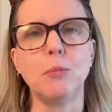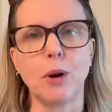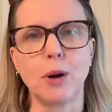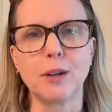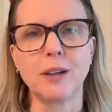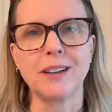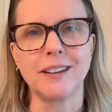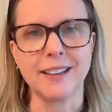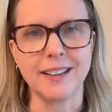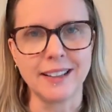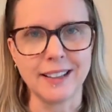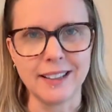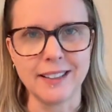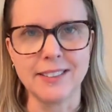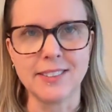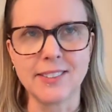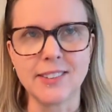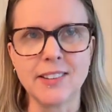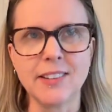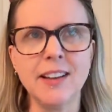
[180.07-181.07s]
marketing
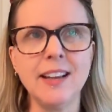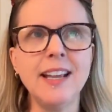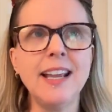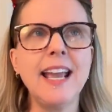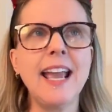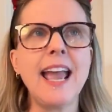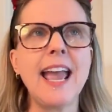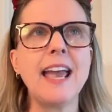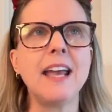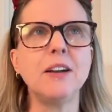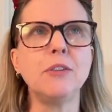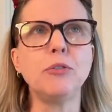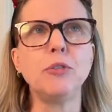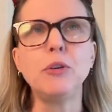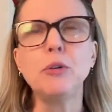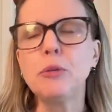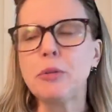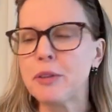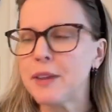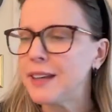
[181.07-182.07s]
is. And a
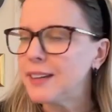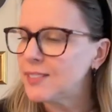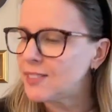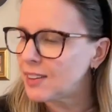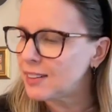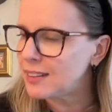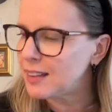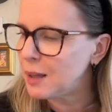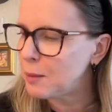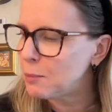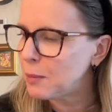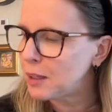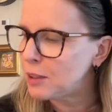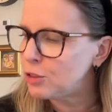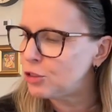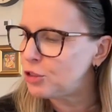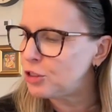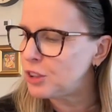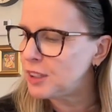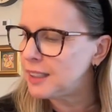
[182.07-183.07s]
few things that they
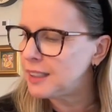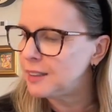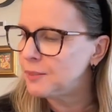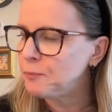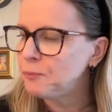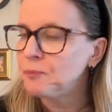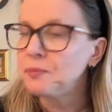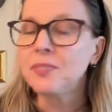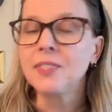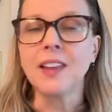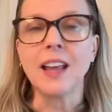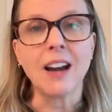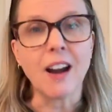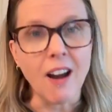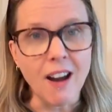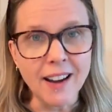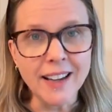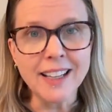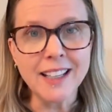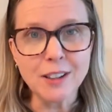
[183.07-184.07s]
mention that
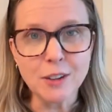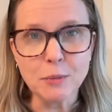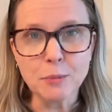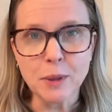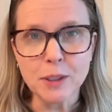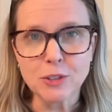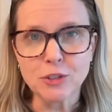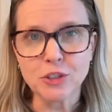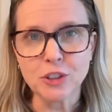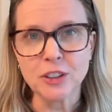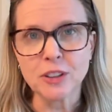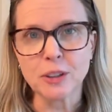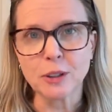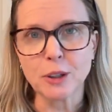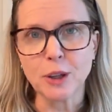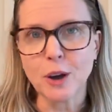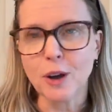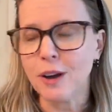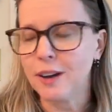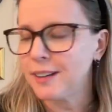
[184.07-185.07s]
I hear mentioned a
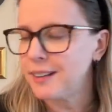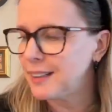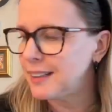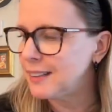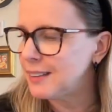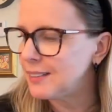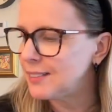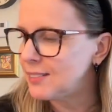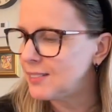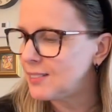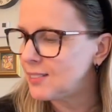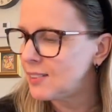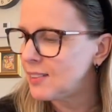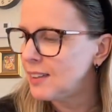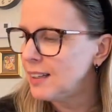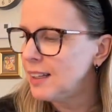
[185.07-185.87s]
lot is